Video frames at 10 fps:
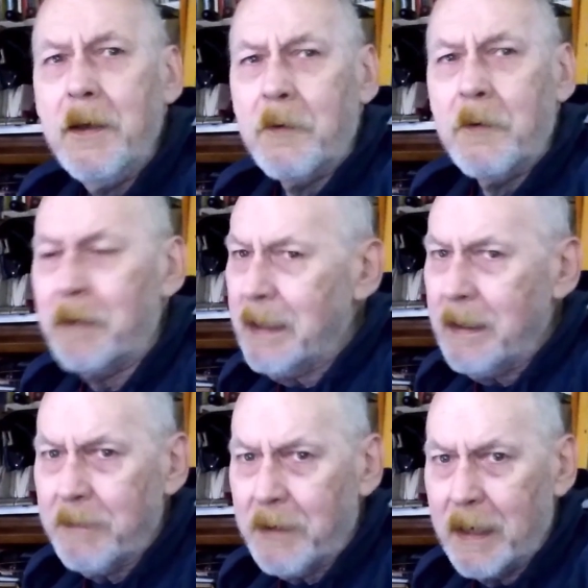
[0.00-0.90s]

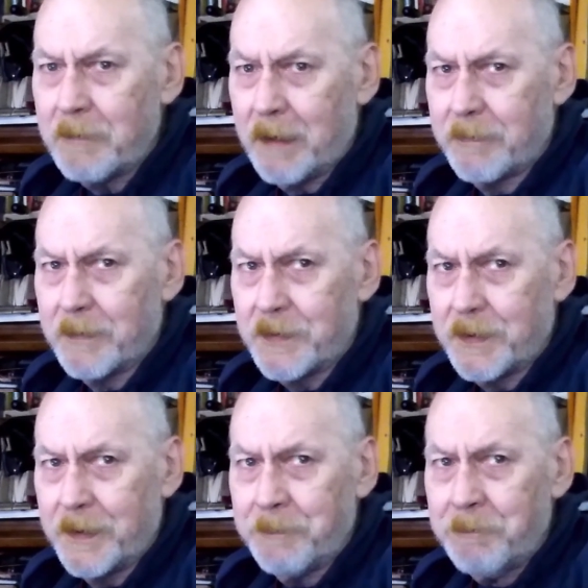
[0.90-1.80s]
whenever I reference
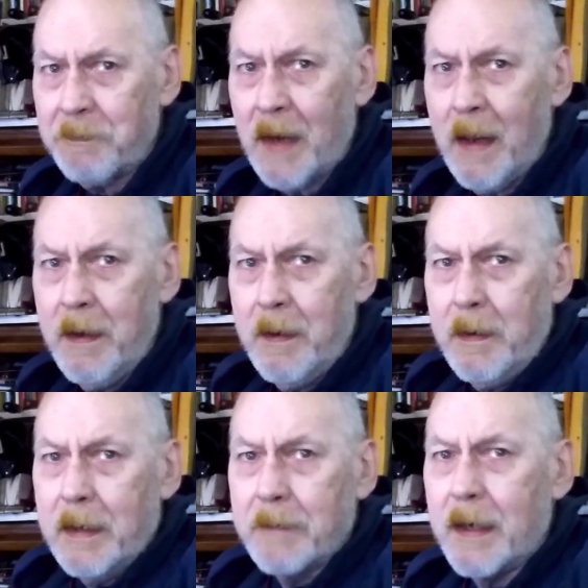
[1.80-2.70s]
them.
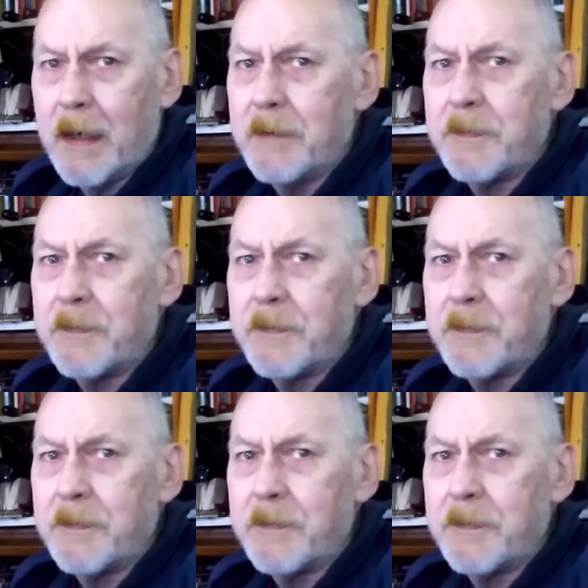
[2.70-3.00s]
If I have